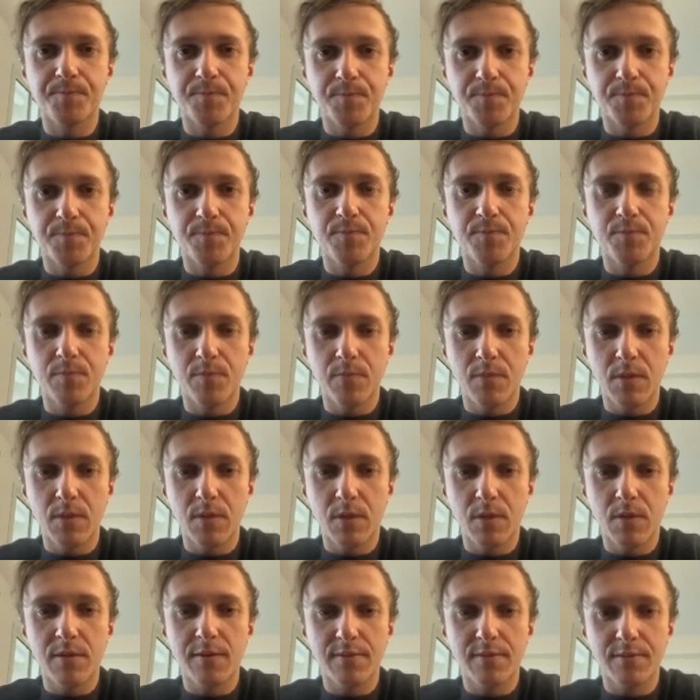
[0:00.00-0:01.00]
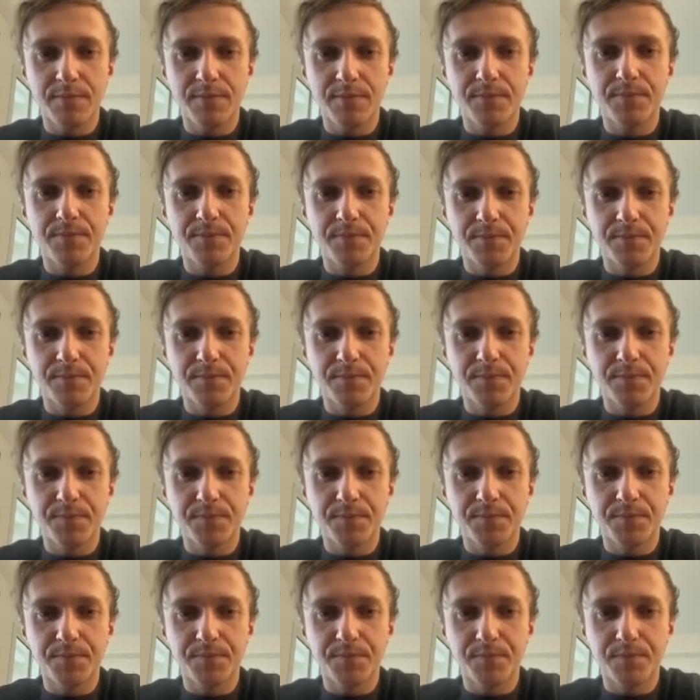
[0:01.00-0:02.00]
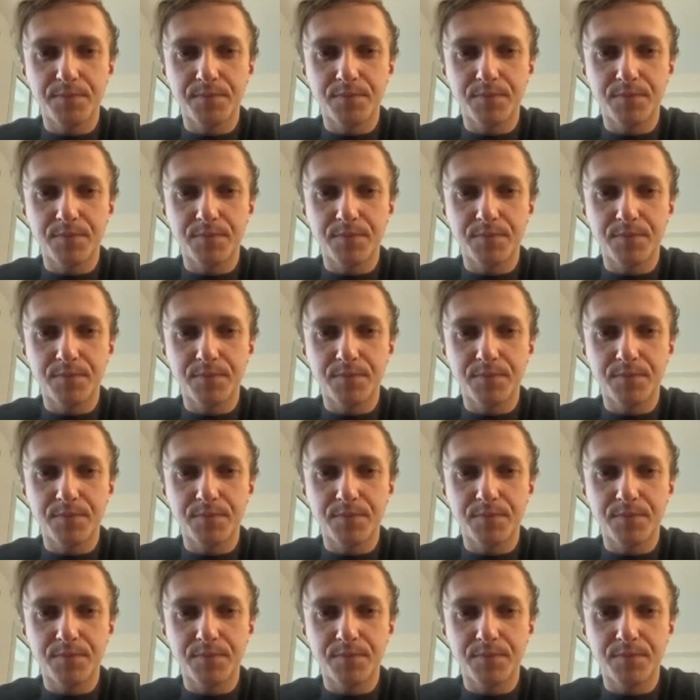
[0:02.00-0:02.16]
[no speech]